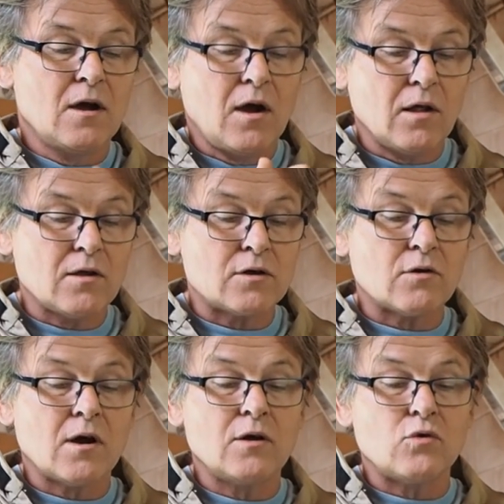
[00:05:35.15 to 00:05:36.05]
hollow
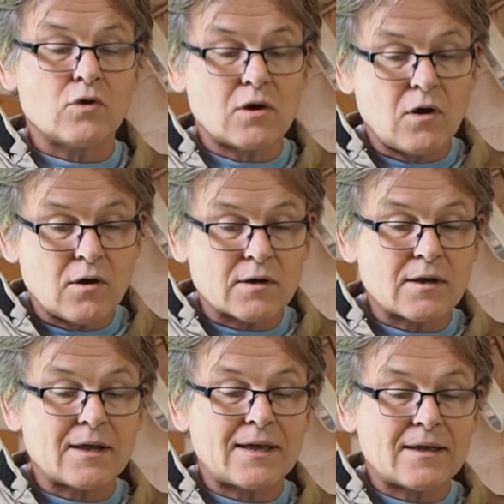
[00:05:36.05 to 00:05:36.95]
grind or
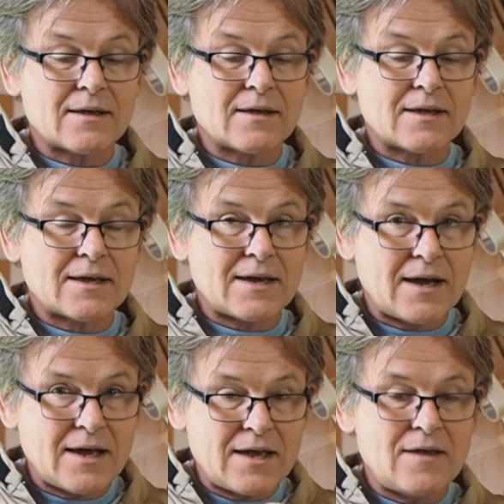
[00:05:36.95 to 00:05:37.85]

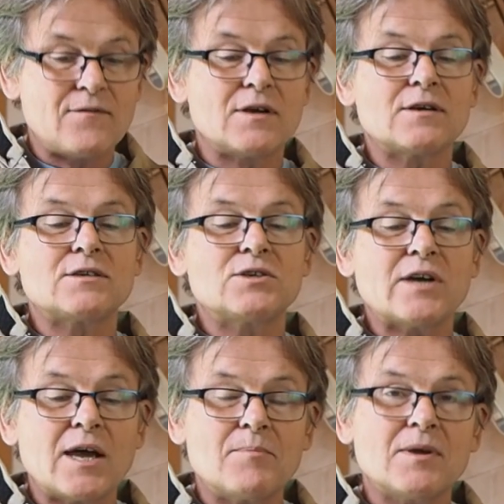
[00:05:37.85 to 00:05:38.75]
concave
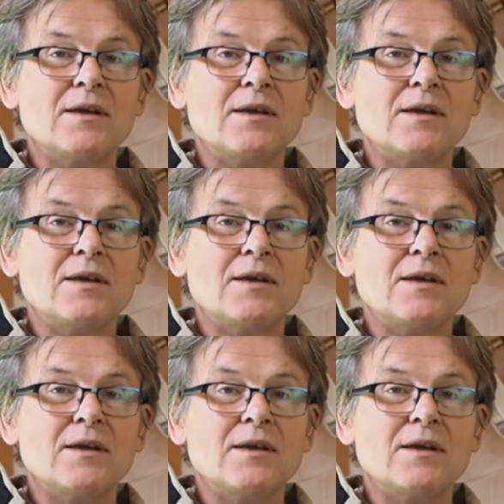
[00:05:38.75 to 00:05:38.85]
shape